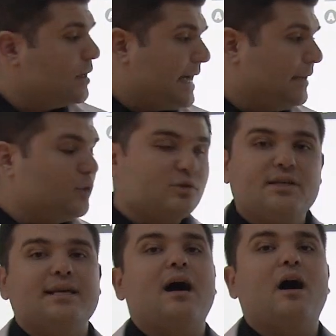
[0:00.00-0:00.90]
I'm
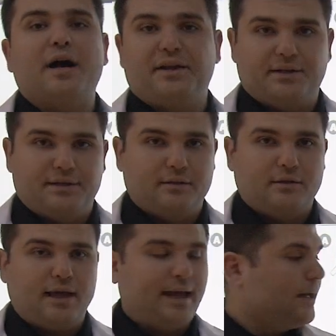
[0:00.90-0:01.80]
using either.
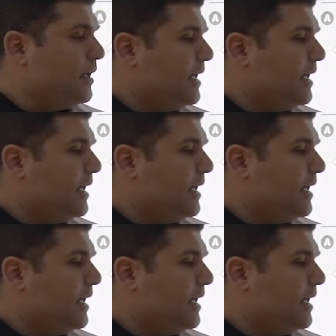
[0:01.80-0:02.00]
Okay.